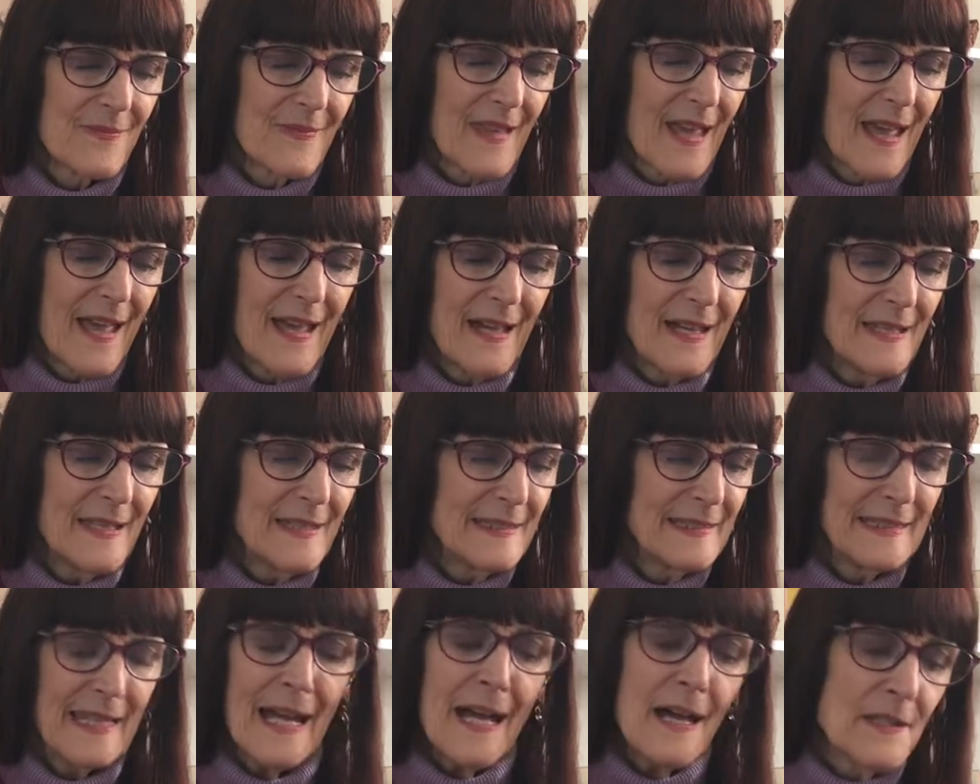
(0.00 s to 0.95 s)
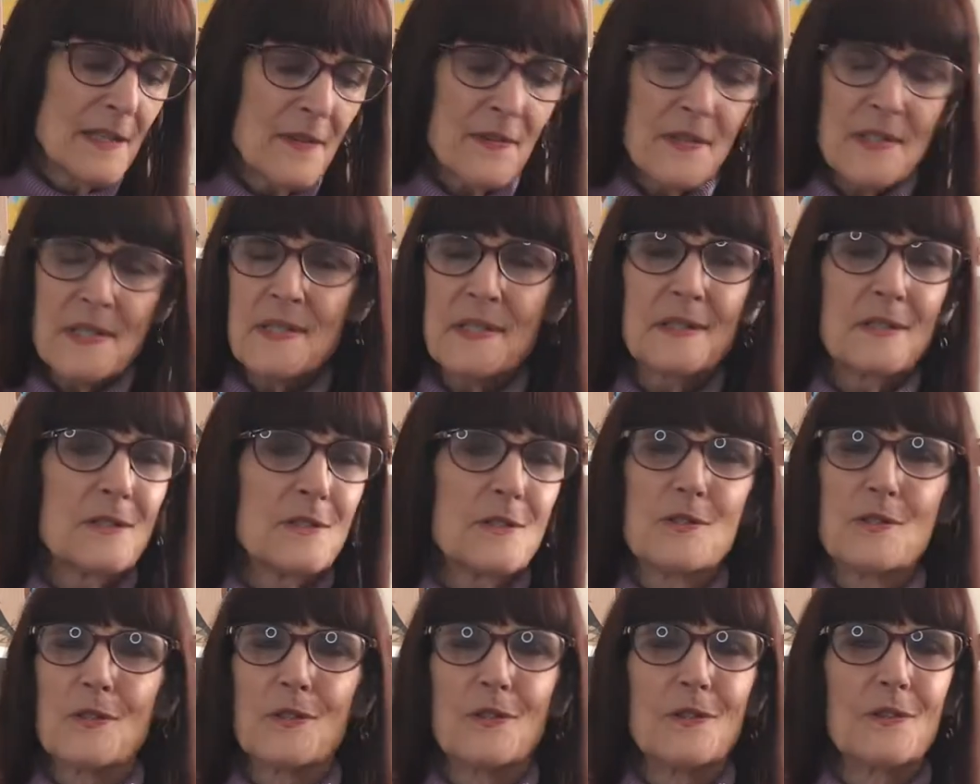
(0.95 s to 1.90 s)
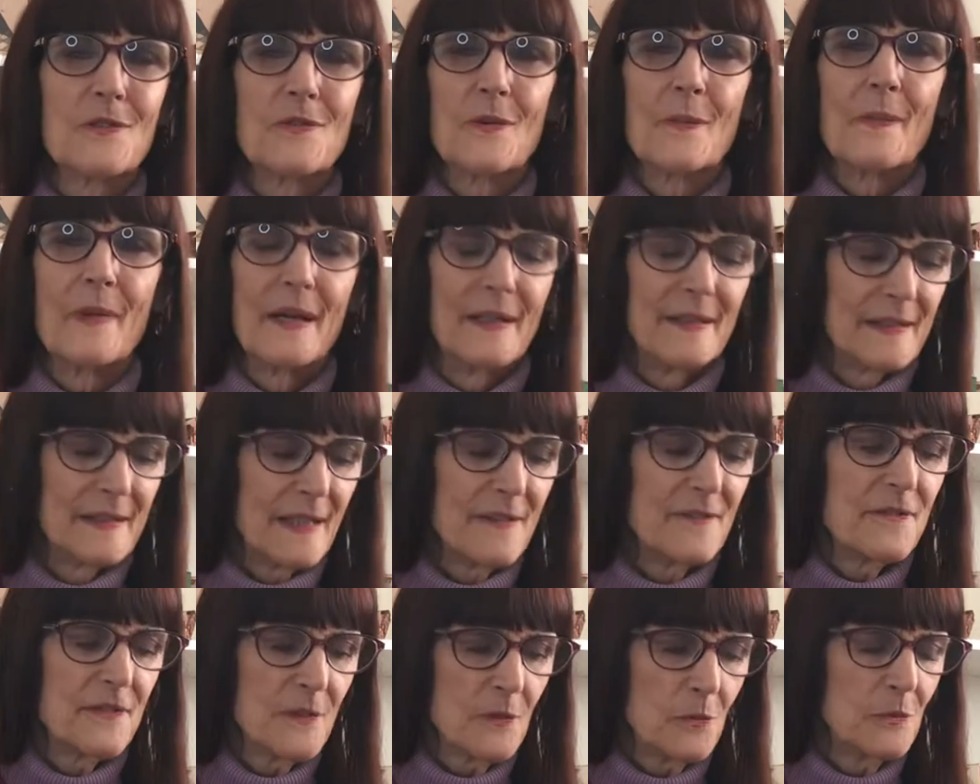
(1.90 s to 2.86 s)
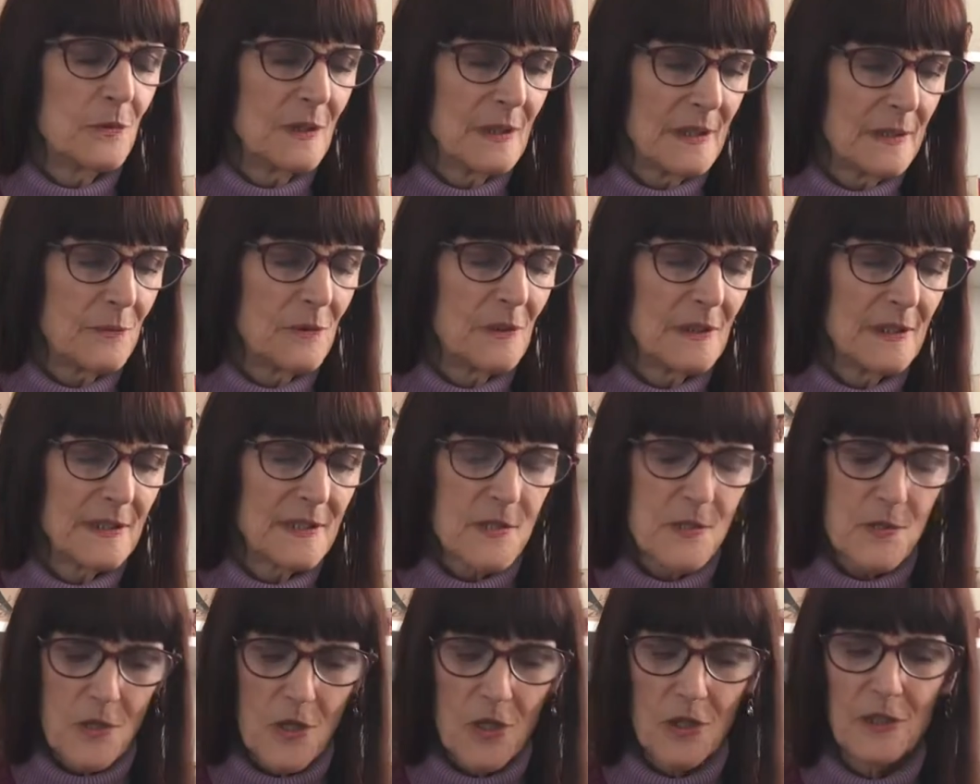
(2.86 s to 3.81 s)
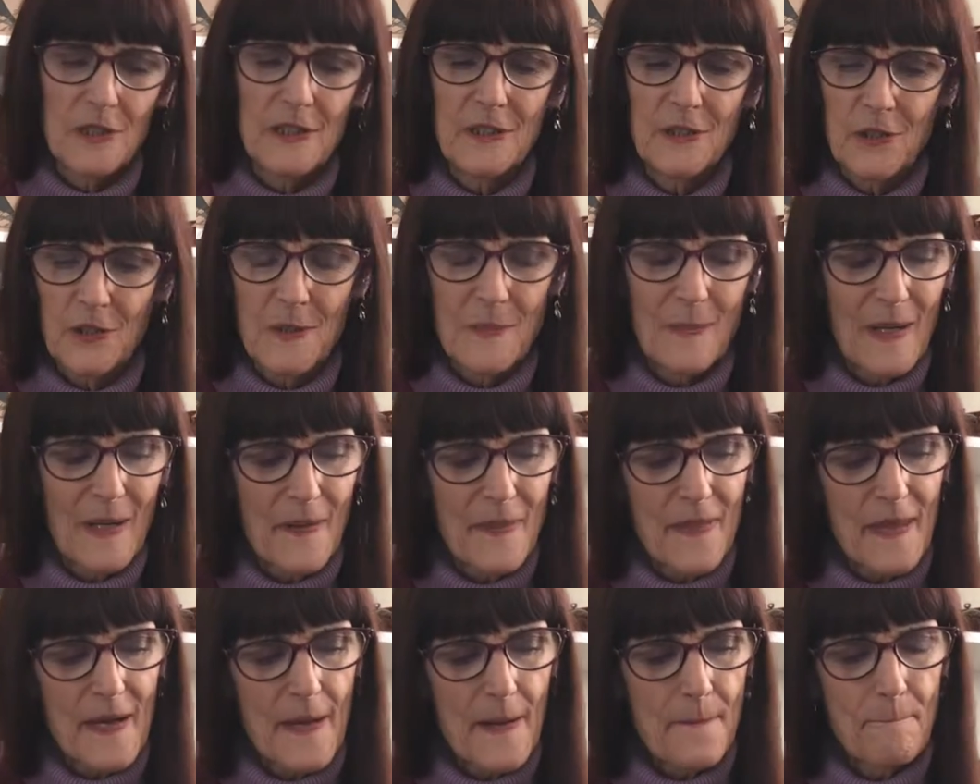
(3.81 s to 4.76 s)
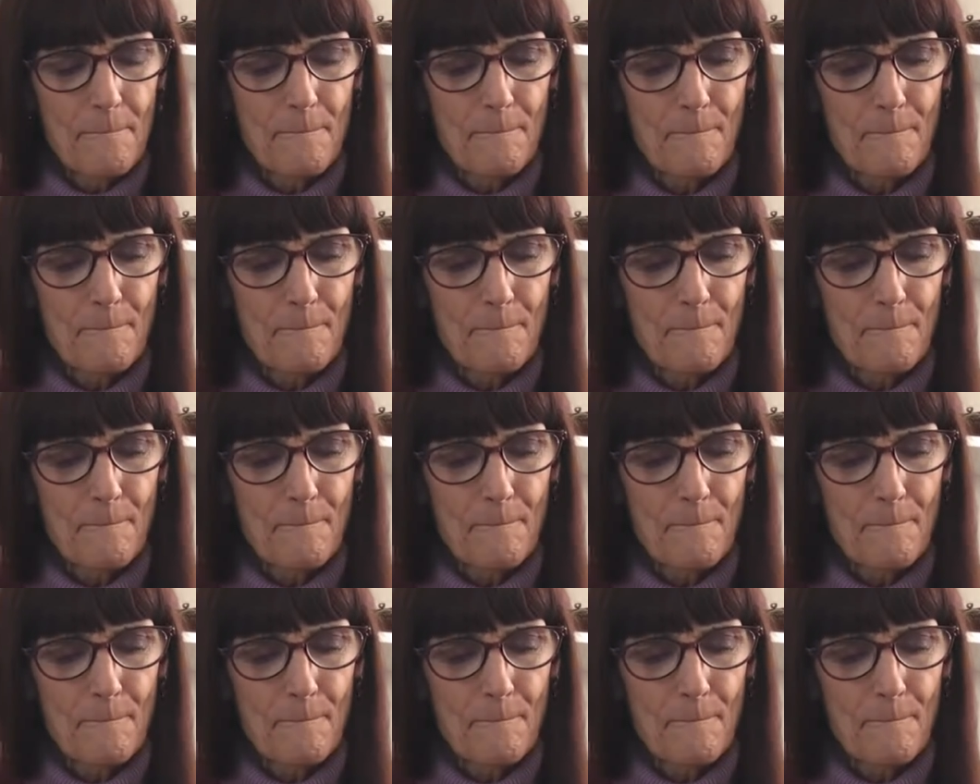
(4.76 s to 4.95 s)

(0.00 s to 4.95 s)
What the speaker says: And yeah, nothing's going to deter you from that. I feel really, really strongly and good about that.